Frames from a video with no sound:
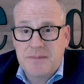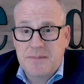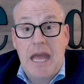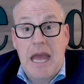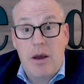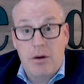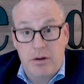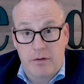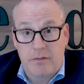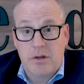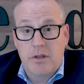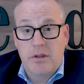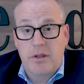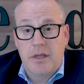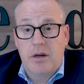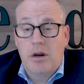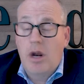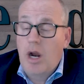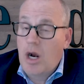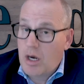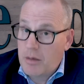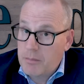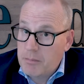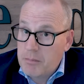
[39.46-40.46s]
However, there
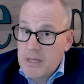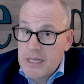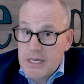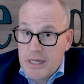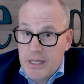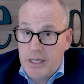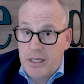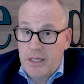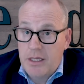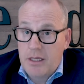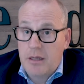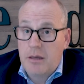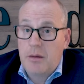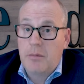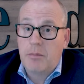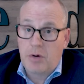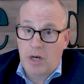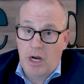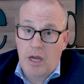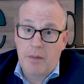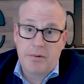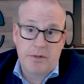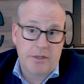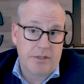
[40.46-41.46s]
are many
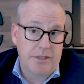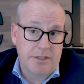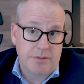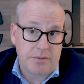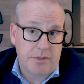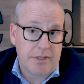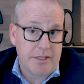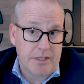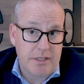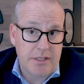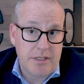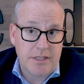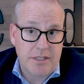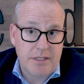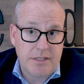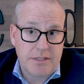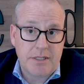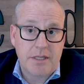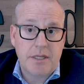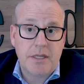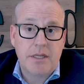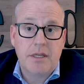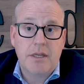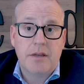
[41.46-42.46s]
properties within
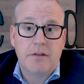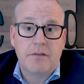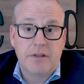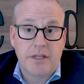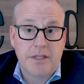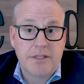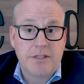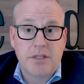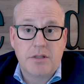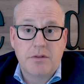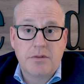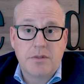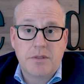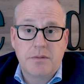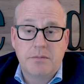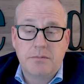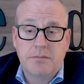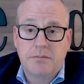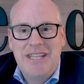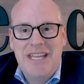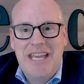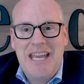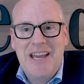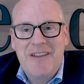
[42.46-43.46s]
these flood zones.
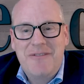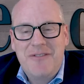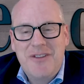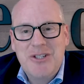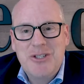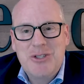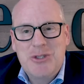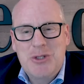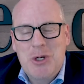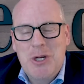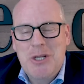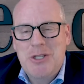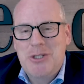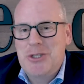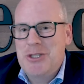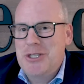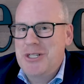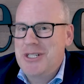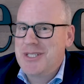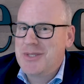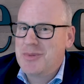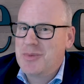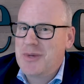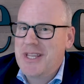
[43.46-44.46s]
If your structure
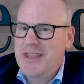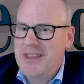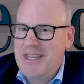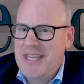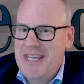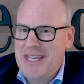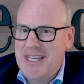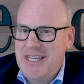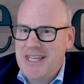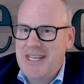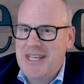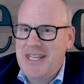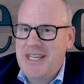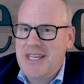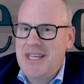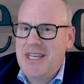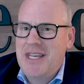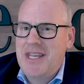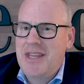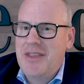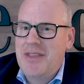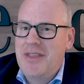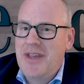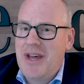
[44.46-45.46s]
is within
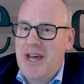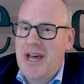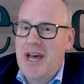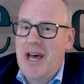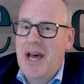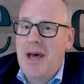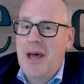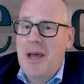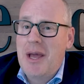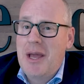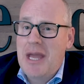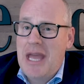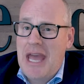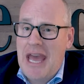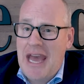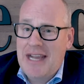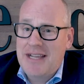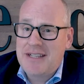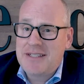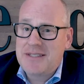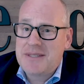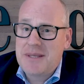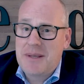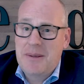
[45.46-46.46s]
the
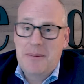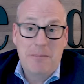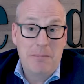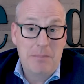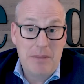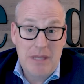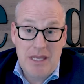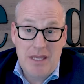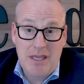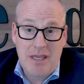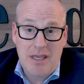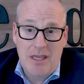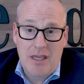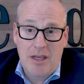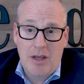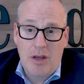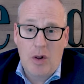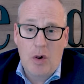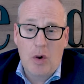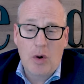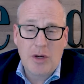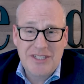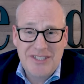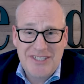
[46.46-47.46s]
X, B,
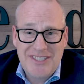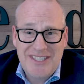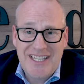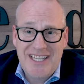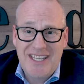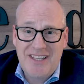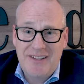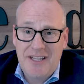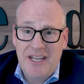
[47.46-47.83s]
or C